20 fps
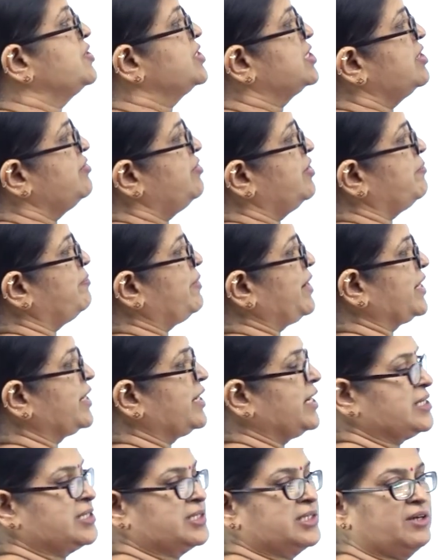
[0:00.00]
was given by
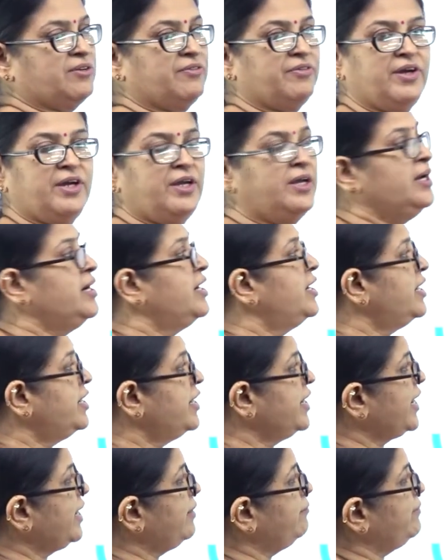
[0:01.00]
Gustav
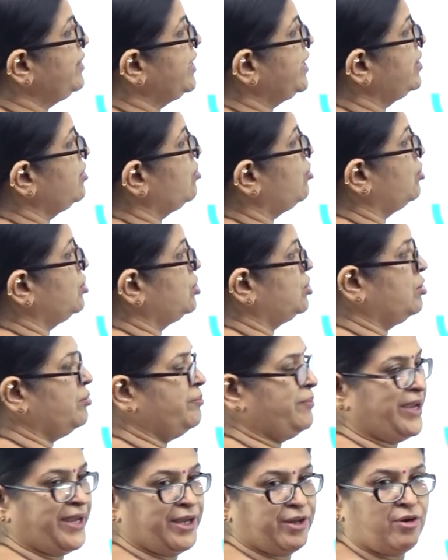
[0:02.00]
uh, Embden, Otto
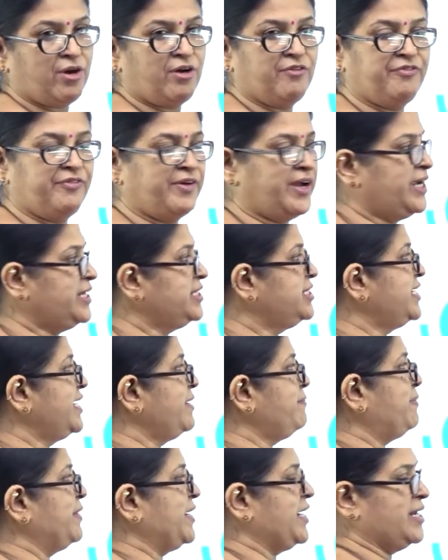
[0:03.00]
Meyerhof, and
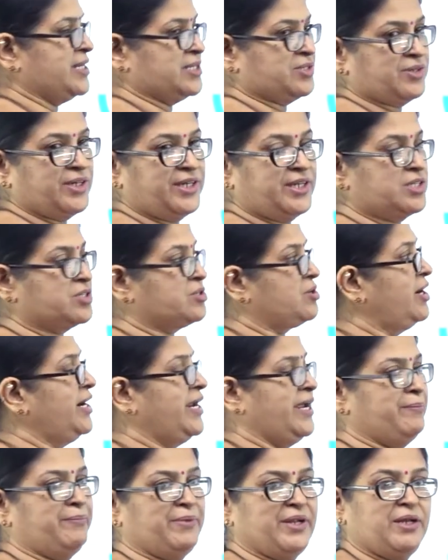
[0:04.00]
J Parana. So it is called
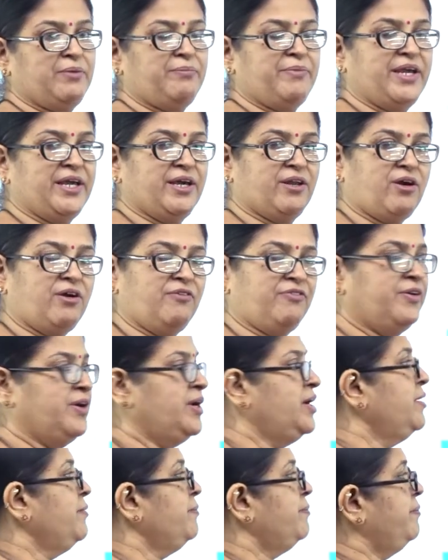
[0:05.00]
Embden Meyerhof
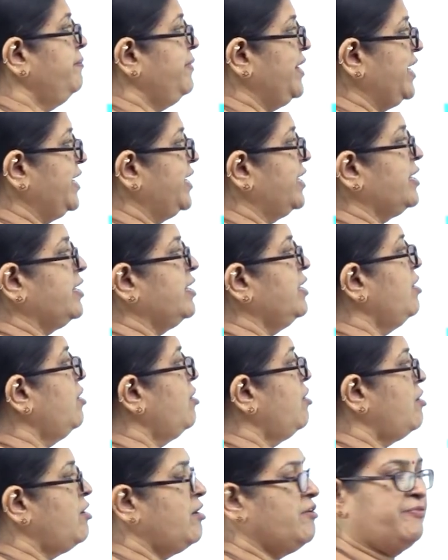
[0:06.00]
Meyer
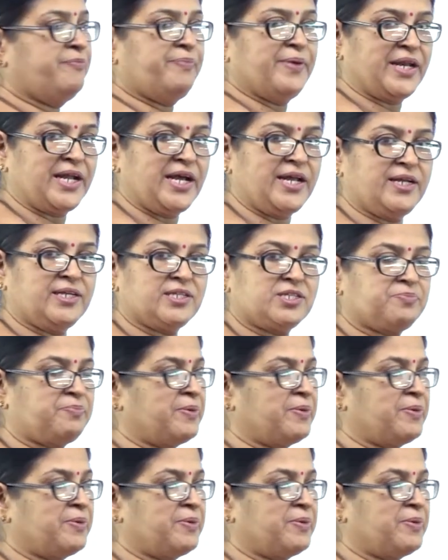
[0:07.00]
of Parana's